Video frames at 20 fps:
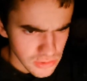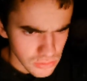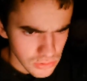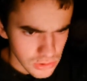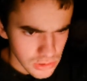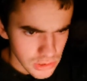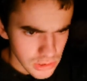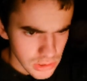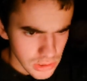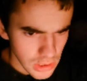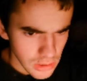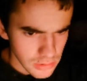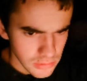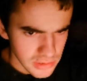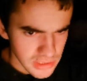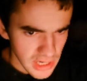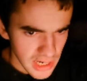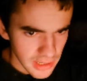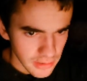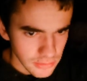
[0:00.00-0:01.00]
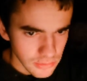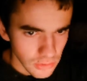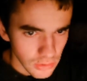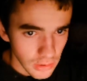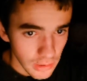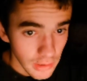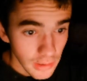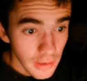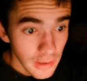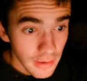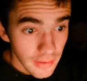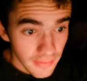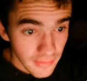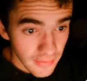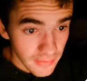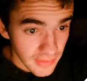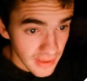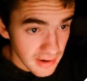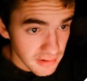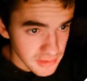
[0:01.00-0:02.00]
was so sad. God, oh,
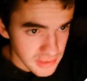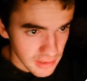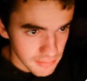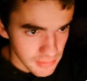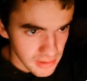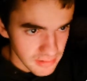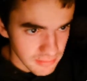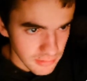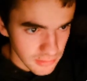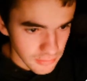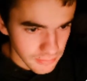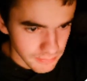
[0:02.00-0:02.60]
that was unbelievable.